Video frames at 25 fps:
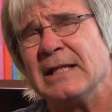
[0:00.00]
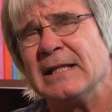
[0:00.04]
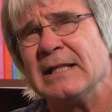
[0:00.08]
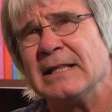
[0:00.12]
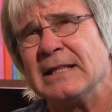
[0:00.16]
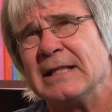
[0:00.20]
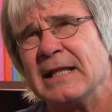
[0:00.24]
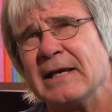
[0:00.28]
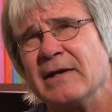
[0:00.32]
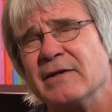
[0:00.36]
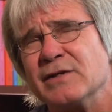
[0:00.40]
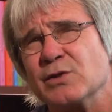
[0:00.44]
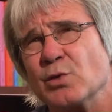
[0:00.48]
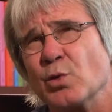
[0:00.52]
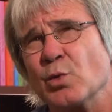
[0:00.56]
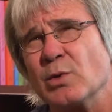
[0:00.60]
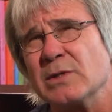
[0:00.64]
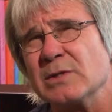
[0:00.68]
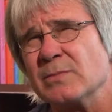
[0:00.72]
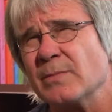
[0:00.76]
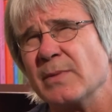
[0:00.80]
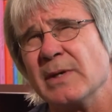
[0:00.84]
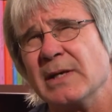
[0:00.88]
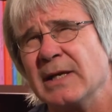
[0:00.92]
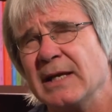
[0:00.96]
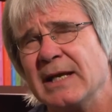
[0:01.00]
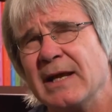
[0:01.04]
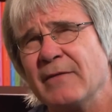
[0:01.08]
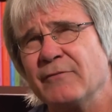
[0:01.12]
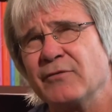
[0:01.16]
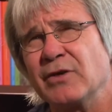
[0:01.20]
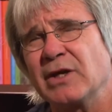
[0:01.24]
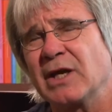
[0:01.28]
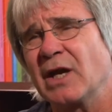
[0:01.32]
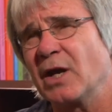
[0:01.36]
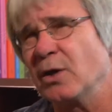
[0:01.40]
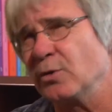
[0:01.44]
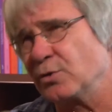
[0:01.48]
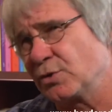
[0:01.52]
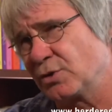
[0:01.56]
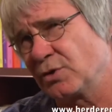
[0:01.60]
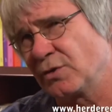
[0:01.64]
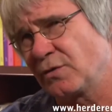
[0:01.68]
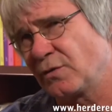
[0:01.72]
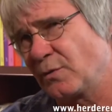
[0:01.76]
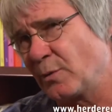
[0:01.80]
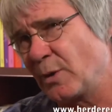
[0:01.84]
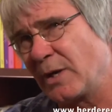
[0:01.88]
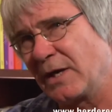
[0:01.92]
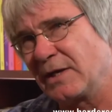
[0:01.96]
There's always been in every
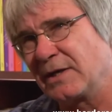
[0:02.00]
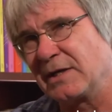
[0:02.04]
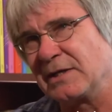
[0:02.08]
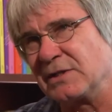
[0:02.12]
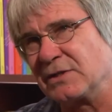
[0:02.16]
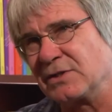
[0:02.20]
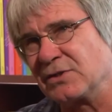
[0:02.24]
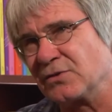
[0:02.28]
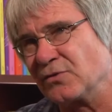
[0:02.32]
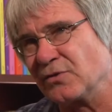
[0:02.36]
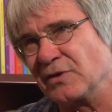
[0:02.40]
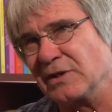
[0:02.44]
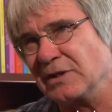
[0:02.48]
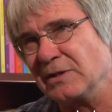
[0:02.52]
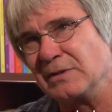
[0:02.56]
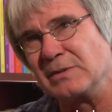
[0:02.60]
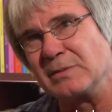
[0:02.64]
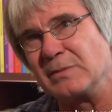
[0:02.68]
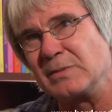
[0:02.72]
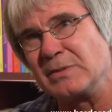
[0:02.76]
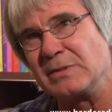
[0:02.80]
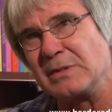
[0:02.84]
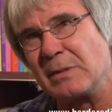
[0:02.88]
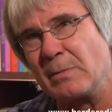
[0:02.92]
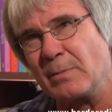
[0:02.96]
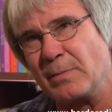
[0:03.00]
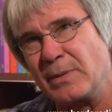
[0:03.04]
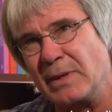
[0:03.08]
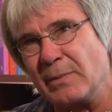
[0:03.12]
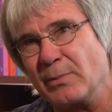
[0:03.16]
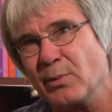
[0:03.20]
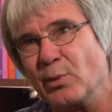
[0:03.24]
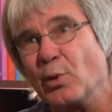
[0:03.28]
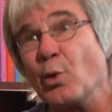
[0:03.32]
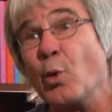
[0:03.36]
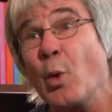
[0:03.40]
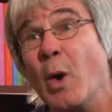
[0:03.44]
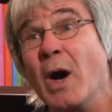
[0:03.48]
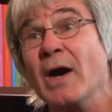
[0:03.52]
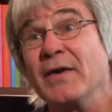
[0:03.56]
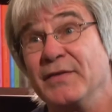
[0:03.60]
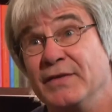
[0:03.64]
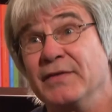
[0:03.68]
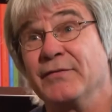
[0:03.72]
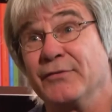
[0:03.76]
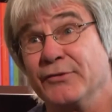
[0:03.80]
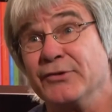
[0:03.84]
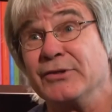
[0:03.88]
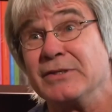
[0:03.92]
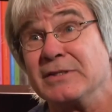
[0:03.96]
culture throughout history some people who are
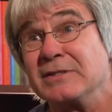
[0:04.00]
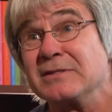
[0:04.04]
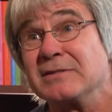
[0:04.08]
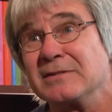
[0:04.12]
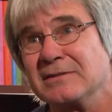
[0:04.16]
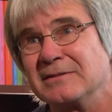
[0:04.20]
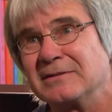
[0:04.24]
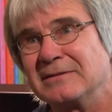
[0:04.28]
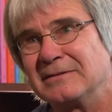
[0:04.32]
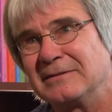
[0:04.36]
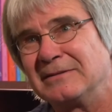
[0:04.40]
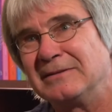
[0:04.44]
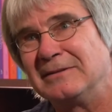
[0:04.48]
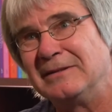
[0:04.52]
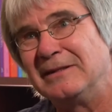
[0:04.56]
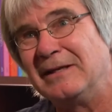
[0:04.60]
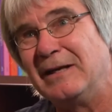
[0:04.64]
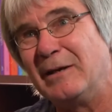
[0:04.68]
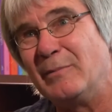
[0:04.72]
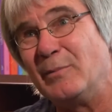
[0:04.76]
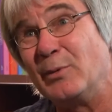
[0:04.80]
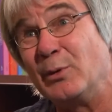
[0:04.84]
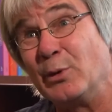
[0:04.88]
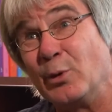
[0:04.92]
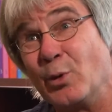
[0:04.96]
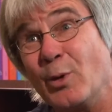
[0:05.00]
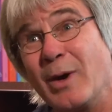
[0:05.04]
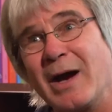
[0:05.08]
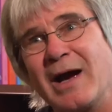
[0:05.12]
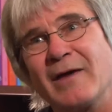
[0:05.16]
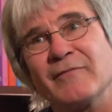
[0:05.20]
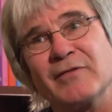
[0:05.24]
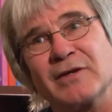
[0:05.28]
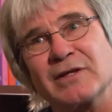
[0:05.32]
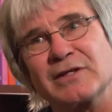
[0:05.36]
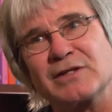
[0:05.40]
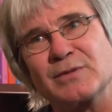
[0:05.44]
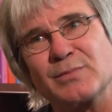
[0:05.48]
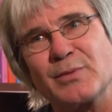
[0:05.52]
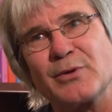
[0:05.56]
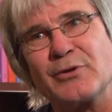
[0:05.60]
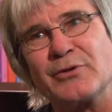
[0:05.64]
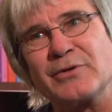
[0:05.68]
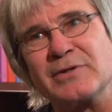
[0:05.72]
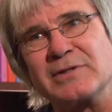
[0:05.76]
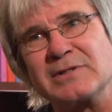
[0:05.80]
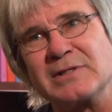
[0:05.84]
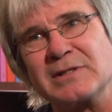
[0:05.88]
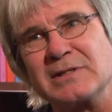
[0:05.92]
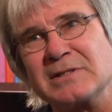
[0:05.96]
different and who have
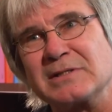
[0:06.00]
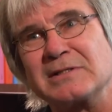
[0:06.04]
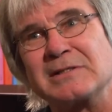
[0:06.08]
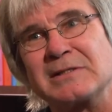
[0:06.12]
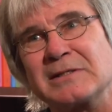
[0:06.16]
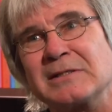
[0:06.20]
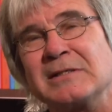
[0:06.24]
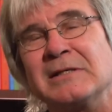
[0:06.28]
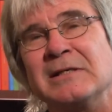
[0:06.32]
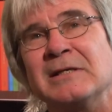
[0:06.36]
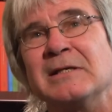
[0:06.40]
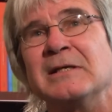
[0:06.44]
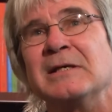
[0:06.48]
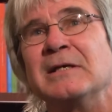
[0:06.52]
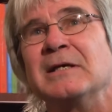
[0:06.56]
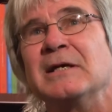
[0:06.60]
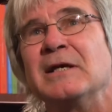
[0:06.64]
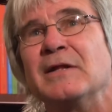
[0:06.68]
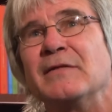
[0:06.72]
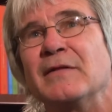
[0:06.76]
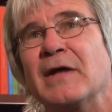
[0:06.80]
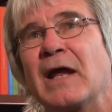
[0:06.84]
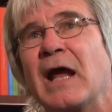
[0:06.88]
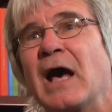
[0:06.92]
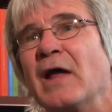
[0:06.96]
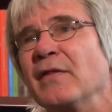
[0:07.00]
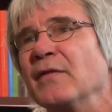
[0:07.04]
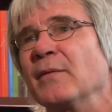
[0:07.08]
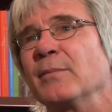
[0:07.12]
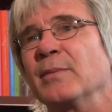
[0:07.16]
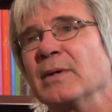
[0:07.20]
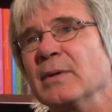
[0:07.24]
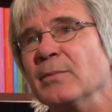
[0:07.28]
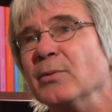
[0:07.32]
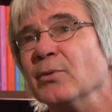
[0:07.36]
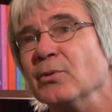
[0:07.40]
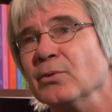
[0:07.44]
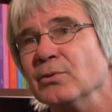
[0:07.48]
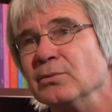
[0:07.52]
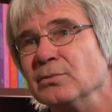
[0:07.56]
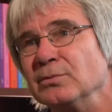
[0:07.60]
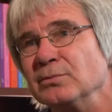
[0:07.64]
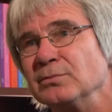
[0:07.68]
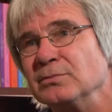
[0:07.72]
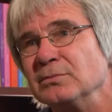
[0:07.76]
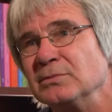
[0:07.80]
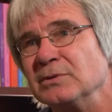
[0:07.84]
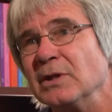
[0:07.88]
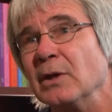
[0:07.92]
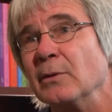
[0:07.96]
experiences that other people
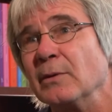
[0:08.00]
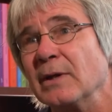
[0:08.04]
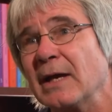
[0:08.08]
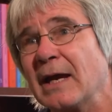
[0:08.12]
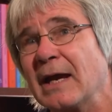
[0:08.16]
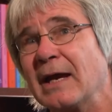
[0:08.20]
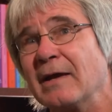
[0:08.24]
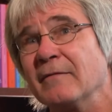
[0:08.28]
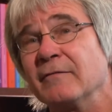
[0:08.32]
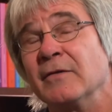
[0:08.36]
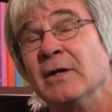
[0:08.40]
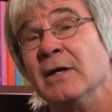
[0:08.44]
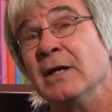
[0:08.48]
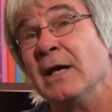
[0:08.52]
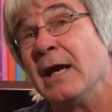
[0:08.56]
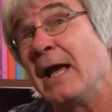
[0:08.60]
don't have.